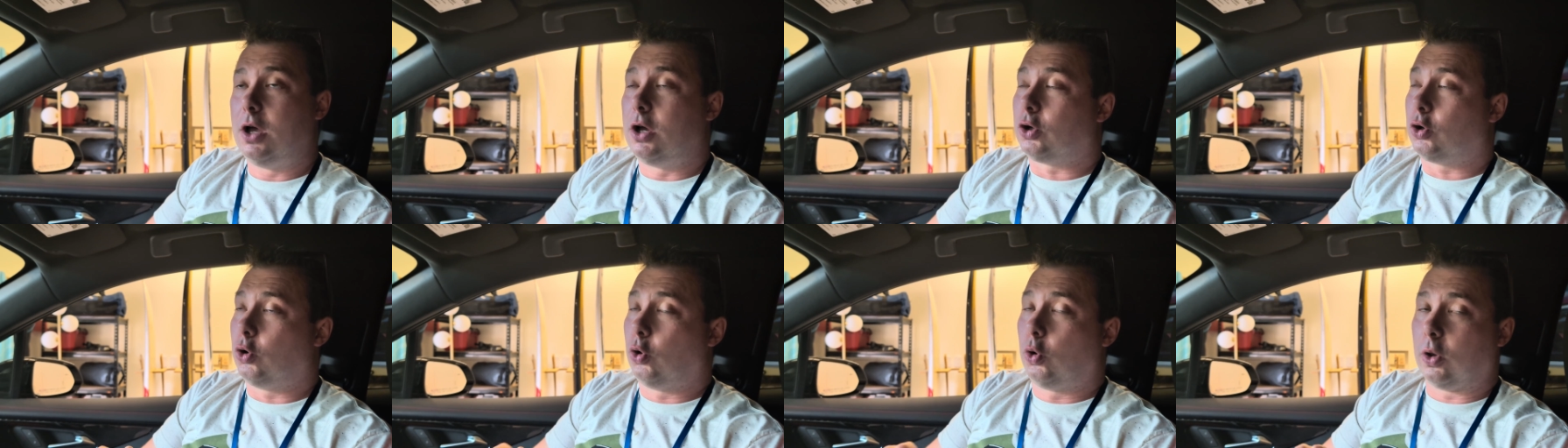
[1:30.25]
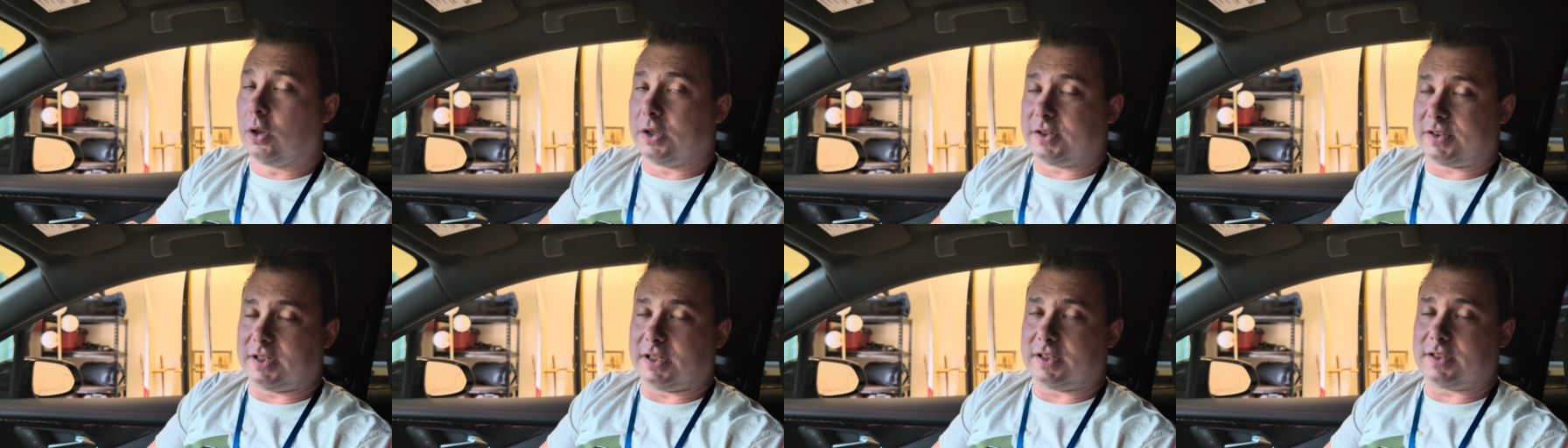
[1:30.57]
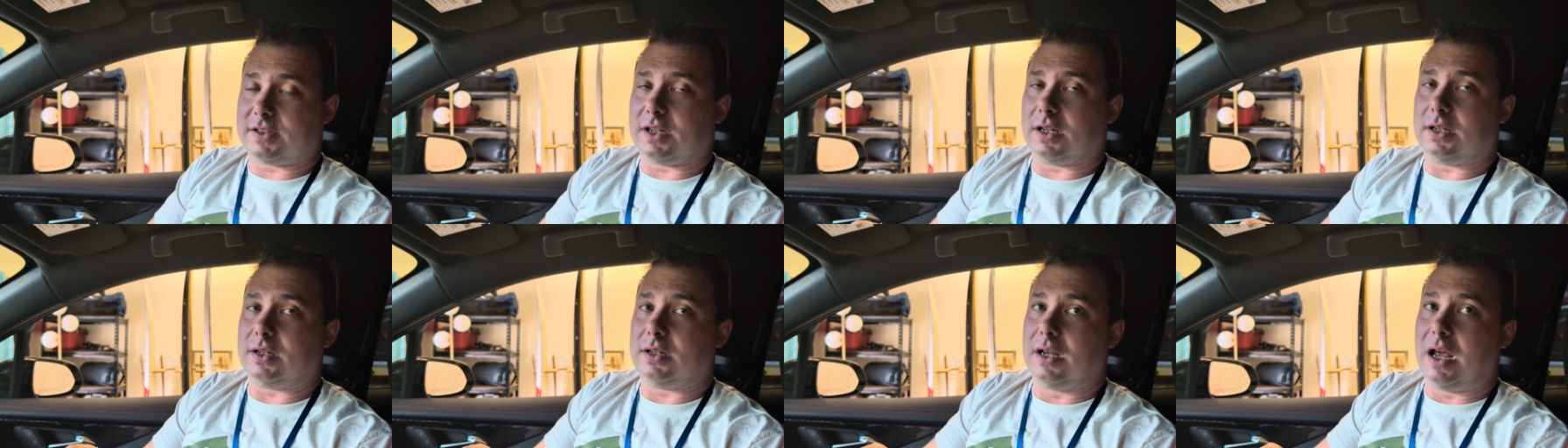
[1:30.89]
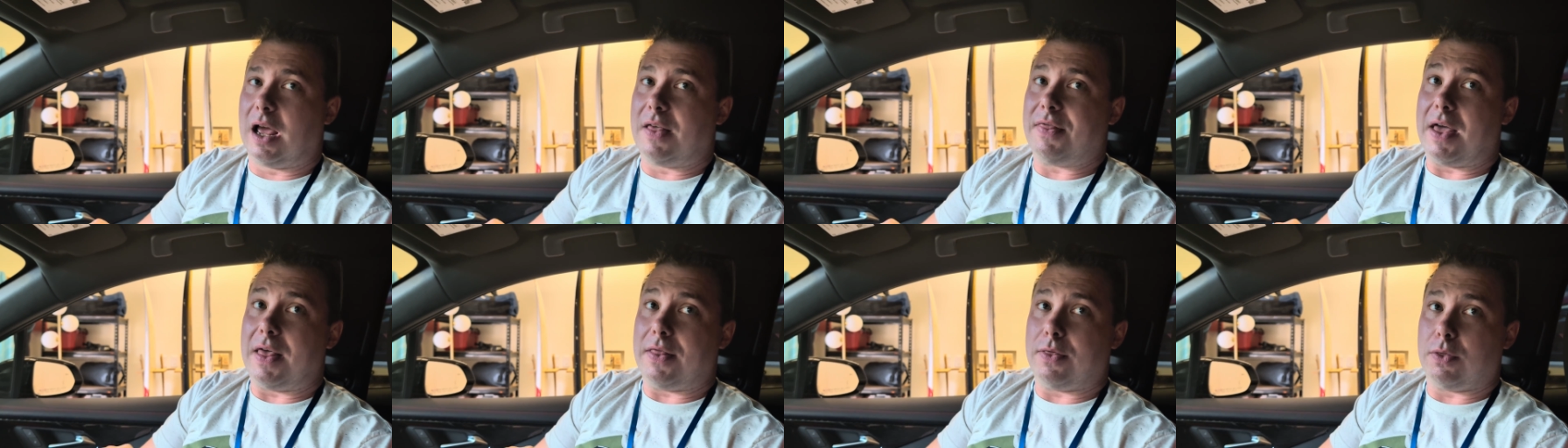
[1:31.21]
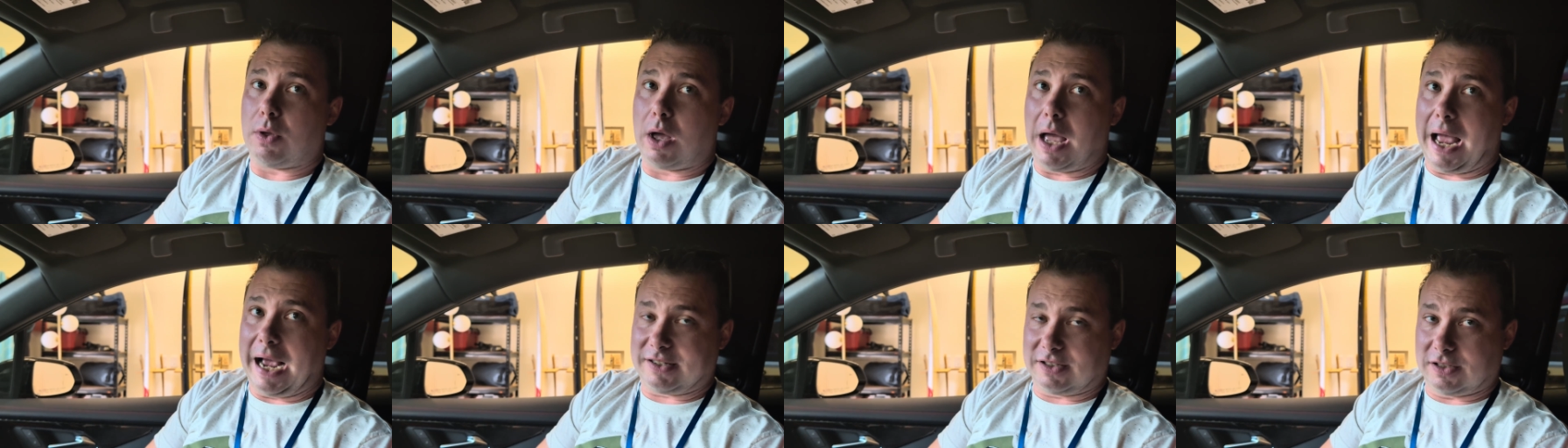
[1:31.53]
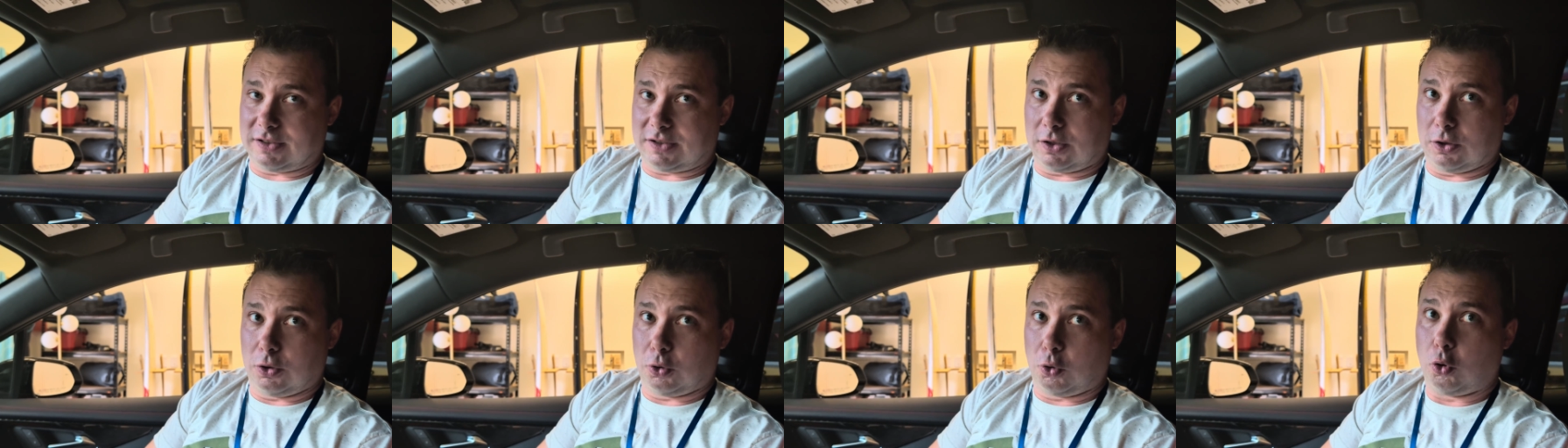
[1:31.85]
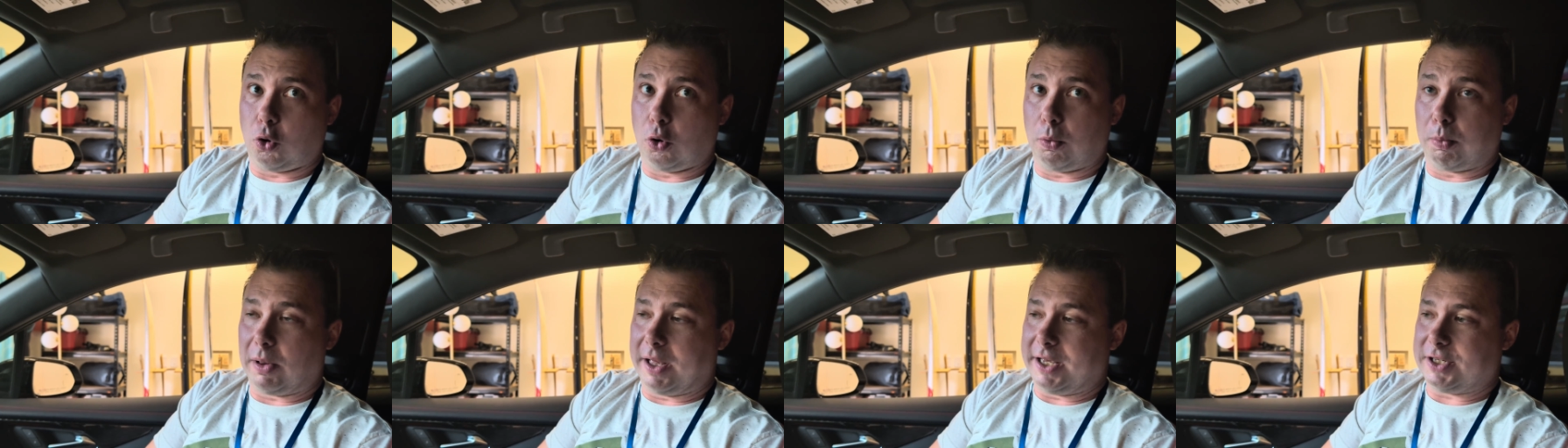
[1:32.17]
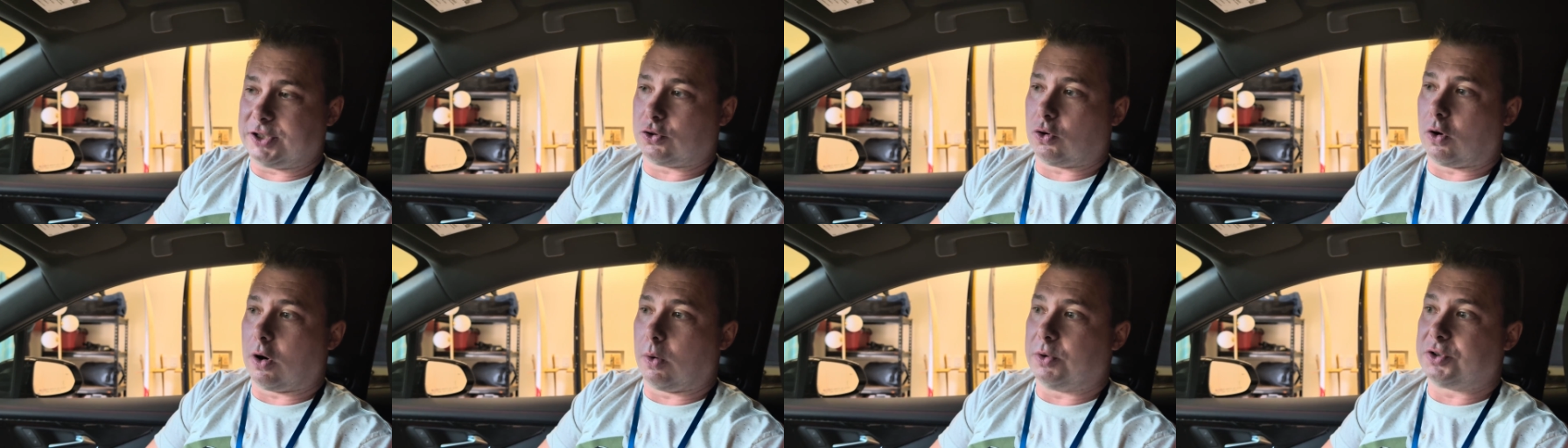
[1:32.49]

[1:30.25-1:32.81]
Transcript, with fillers: Google Assistant, and then access to the Google Play Store,